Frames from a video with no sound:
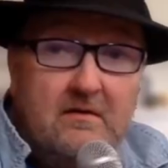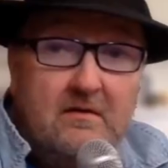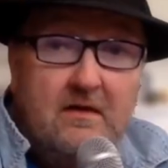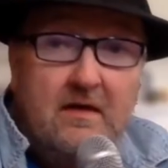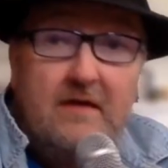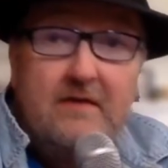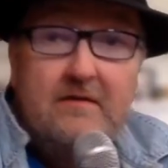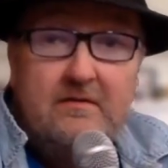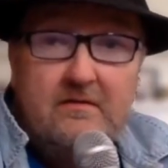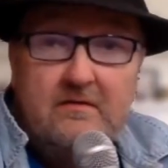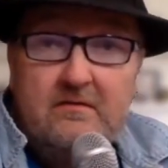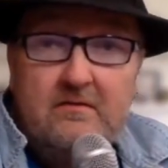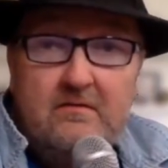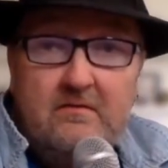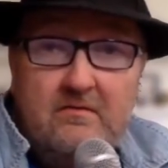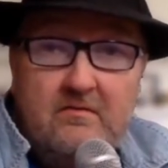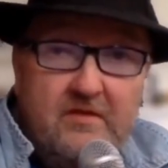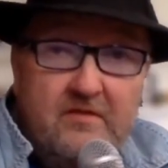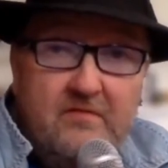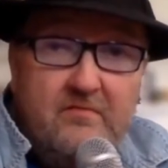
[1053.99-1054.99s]
And
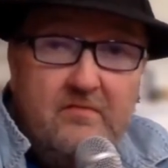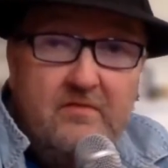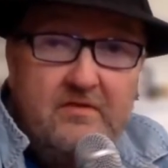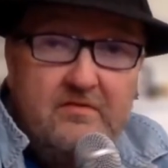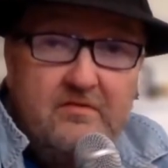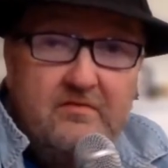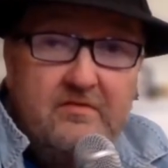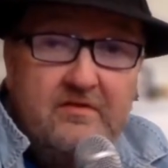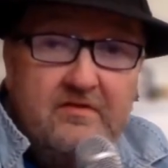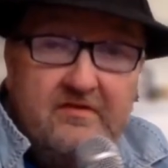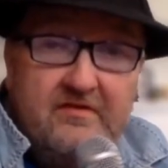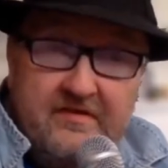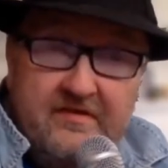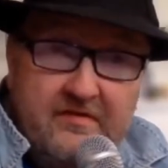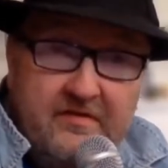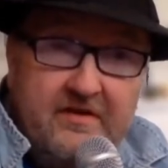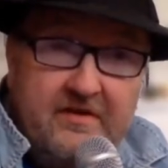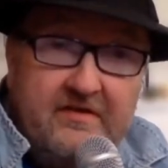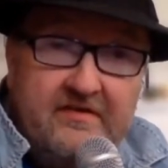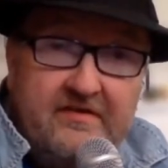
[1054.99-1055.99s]
we took it
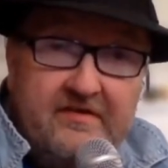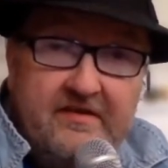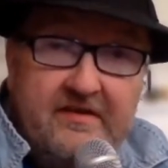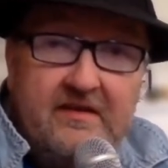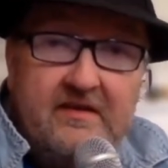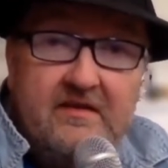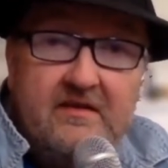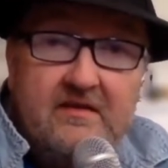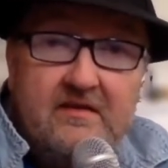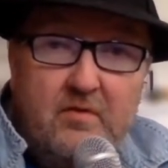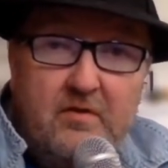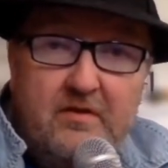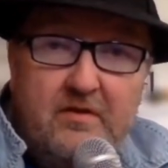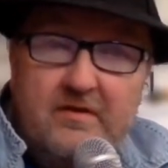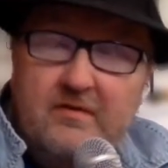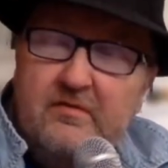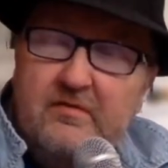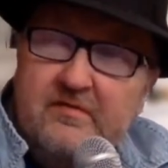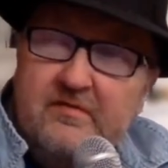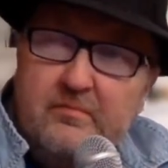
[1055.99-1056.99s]
seriously.
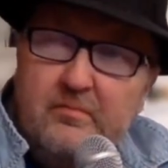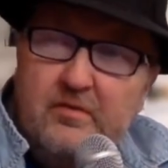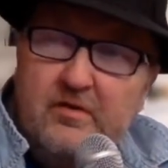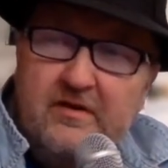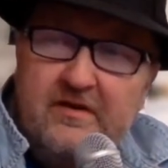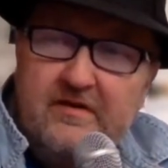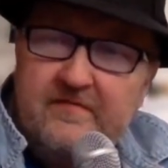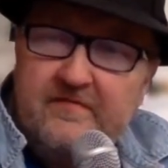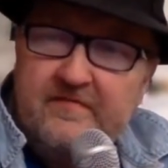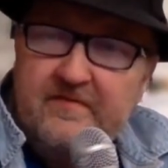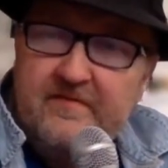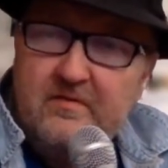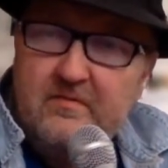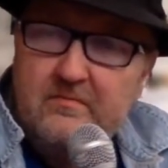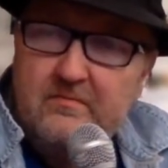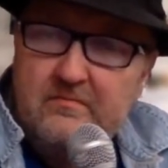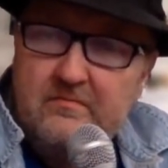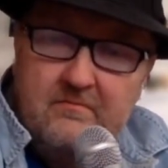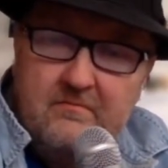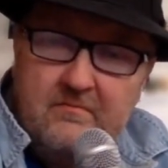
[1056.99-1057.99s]
There was a brilliant
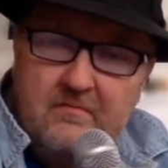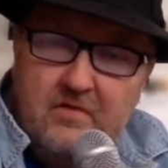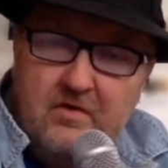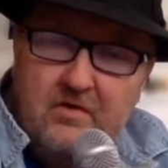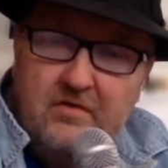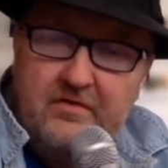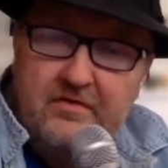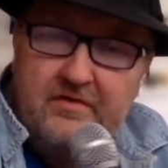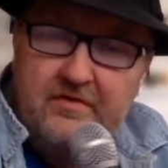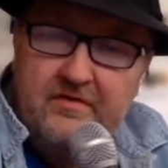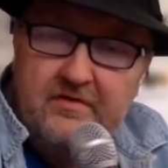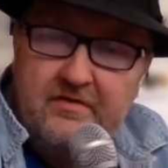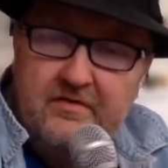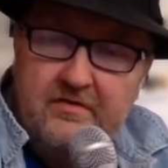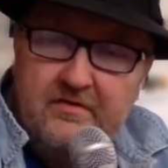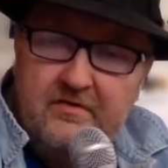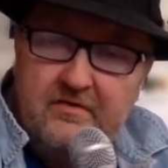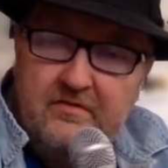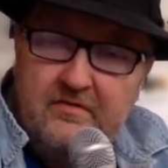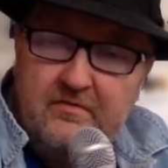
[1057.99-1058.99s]
film on
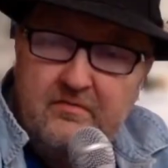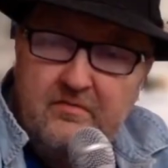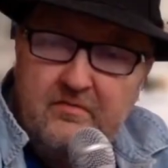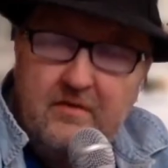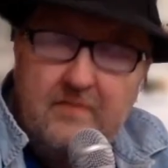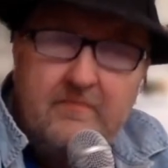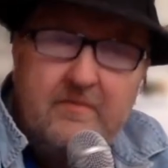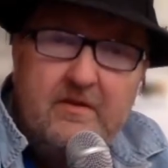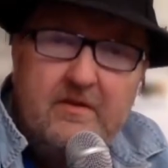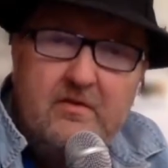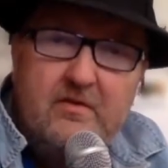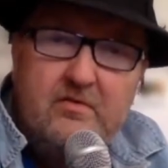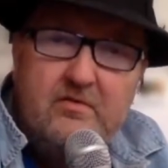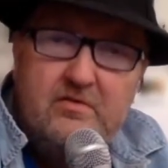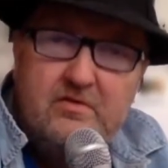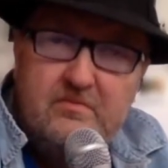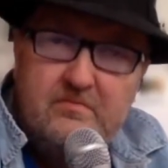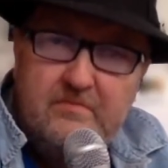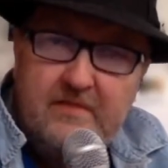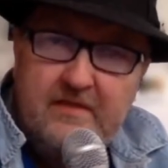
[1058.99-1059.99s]
the rugby
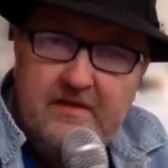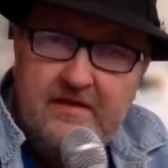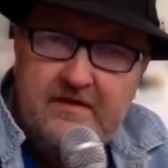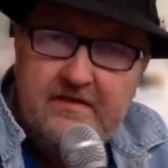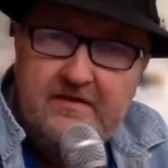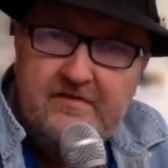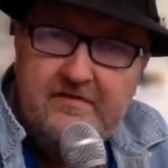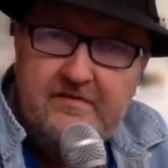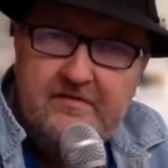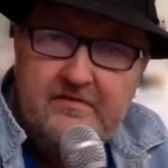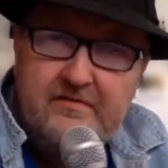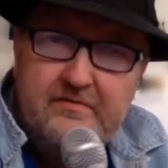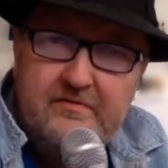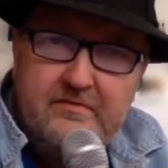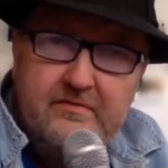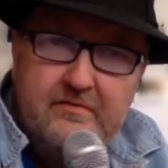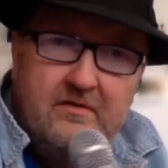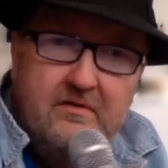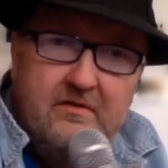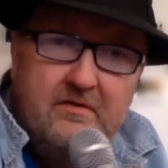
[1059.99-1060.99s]
union players who
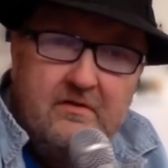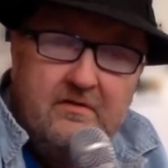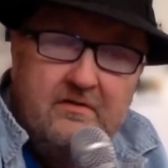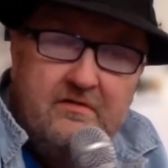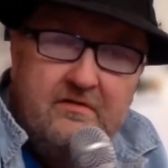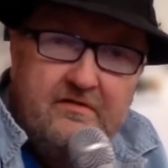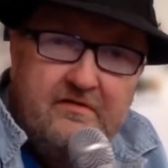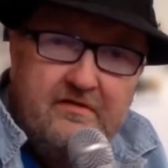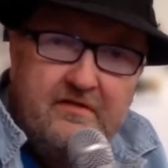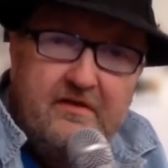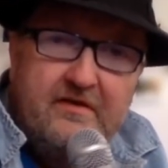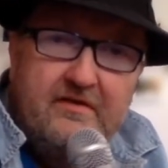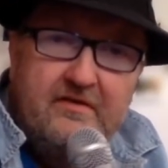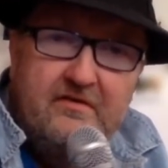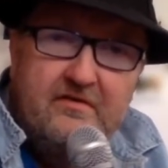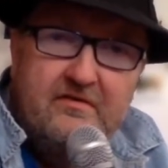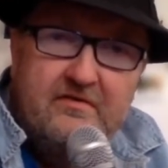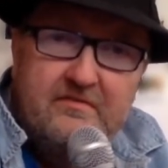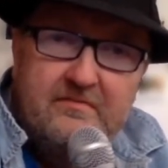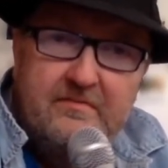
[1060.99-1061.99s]
decided
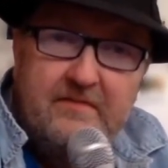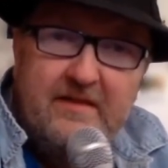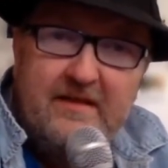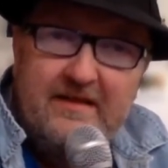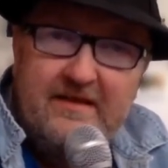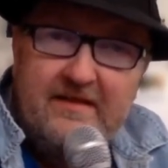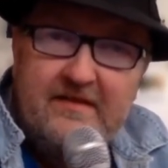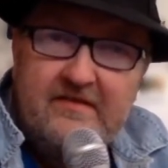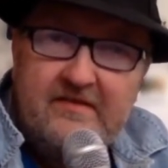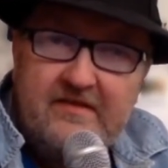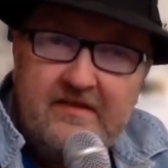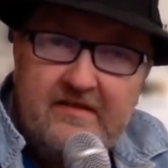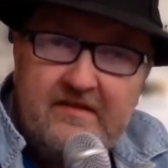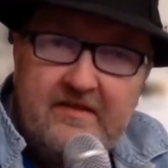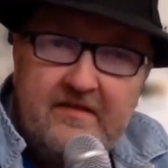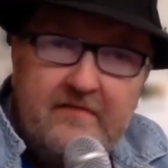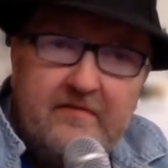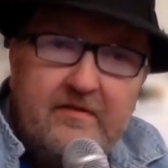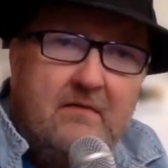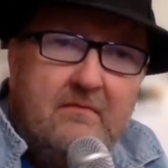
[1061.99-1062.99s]
not to play against South
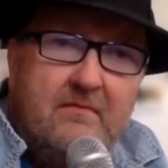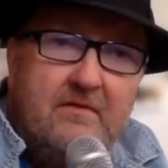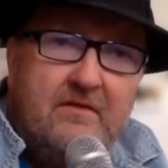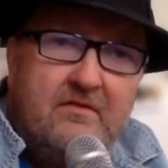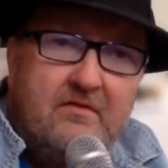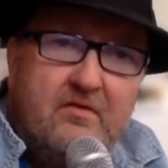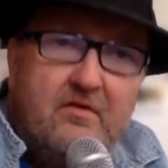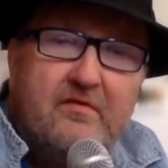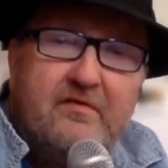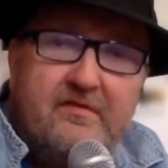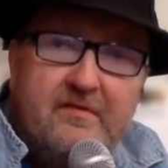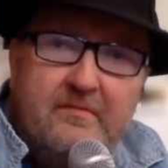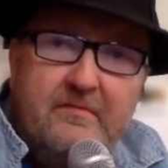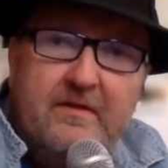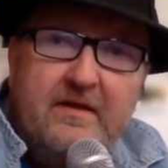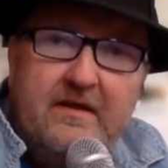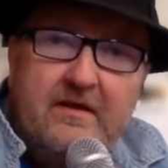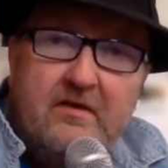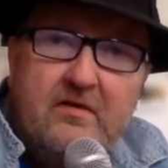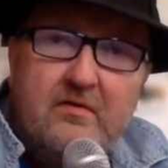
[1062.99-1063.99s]
Africa. It cost them
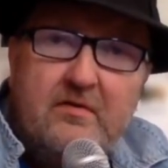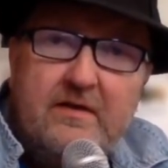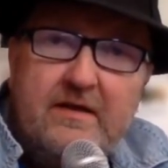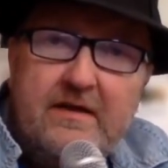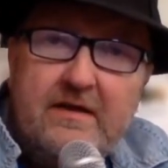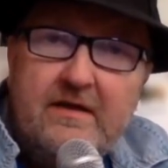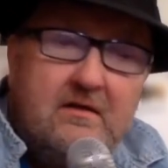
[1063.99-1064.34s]
their career,